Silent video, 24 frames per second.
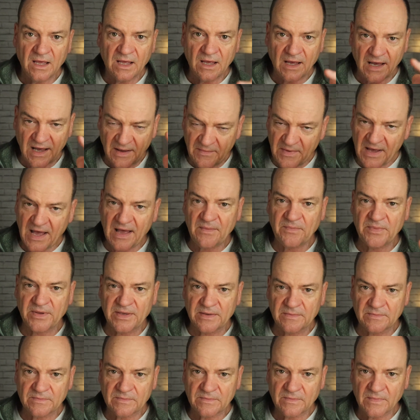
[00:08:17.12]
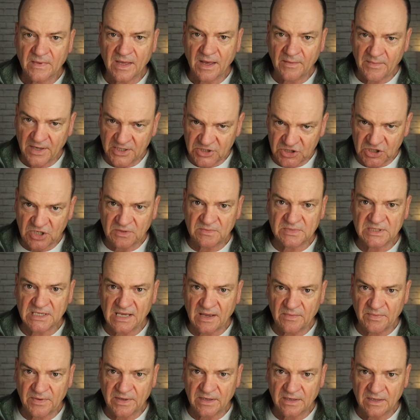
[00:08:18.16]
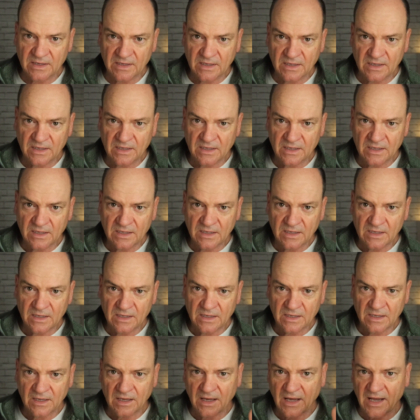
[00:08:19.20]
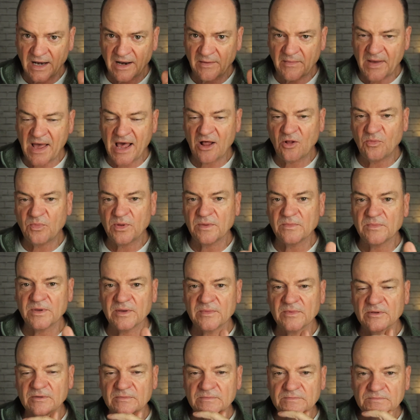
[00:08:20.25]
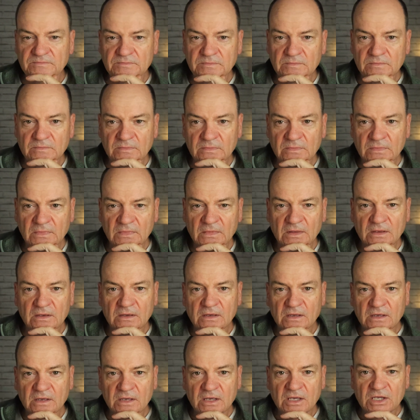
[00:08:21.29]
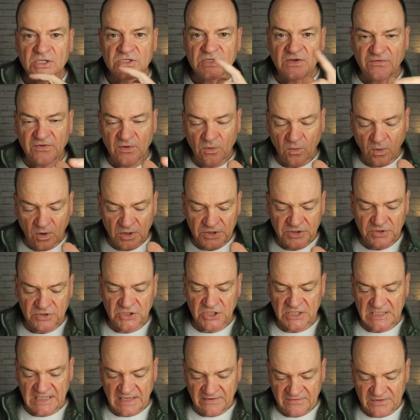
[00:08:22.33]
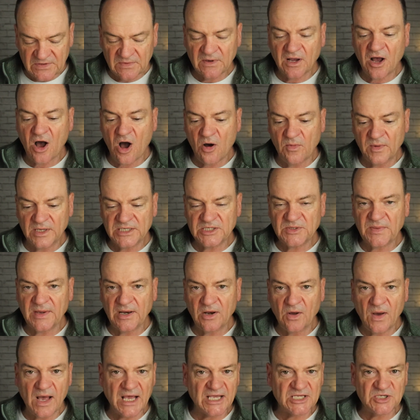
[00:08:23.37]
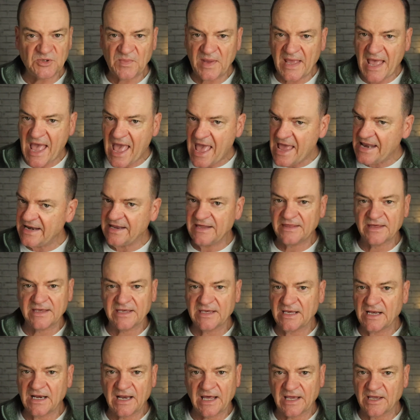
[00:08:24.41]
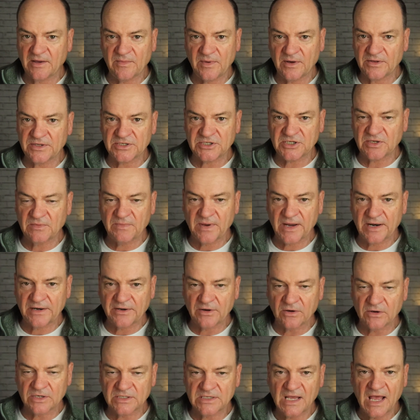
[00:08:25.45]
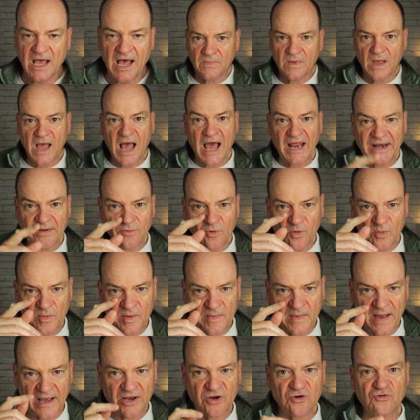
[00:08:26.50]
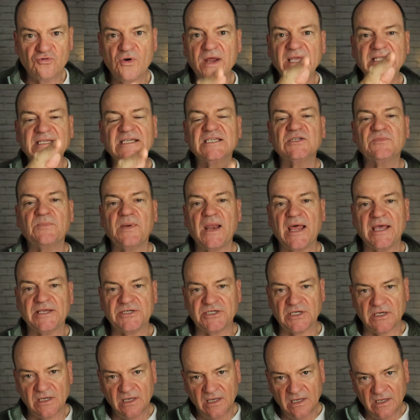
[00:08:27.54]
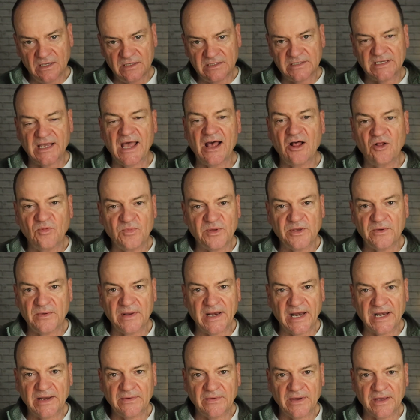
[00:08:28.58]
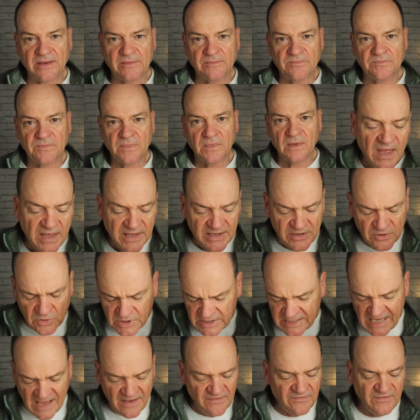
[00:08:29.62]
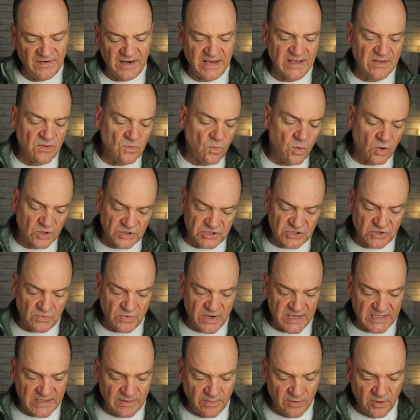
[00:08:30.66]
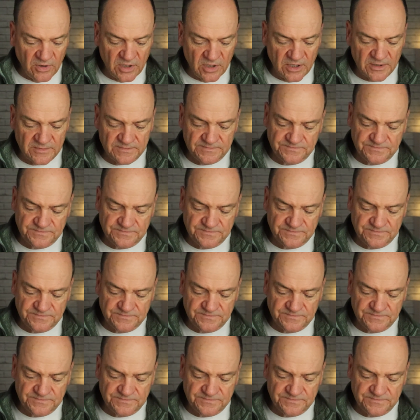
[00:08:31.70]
I'm happy, and my chimp's happy, and I'm helping people. So if you want to, just leave some comments below, ask me anything you like about the Chimp Paradox, and it will be my greatest pleasure to help you in any way. You definitely want to read the book.